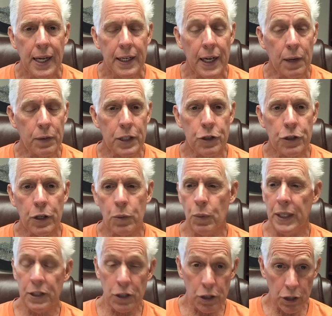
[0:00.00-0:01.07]
Not really sure
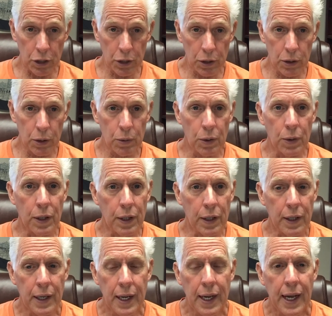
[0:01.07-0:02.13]
what to do
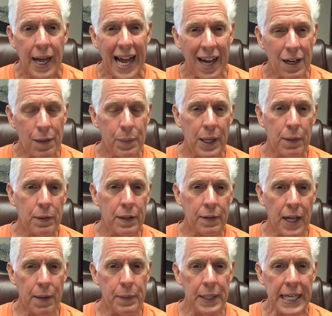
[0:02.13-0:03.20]
or how to be able to
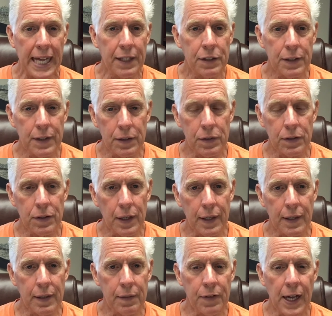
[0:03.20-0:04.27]
come against this,
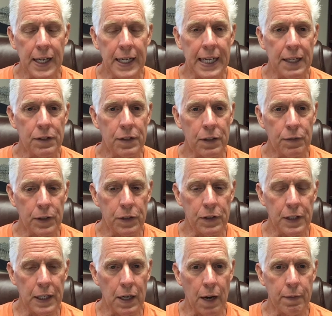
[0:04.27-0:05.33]
fight against this
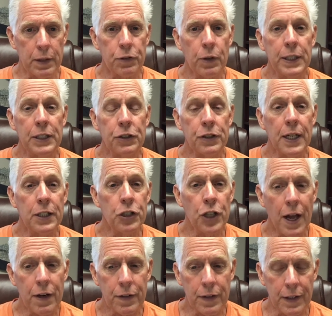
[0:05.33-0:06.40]
Philistine army. So his son
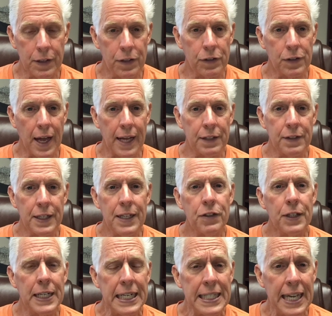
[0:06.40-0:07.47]
Jonathan decides he's
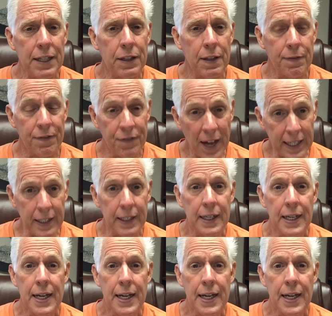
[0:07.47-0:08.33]
going to take the fight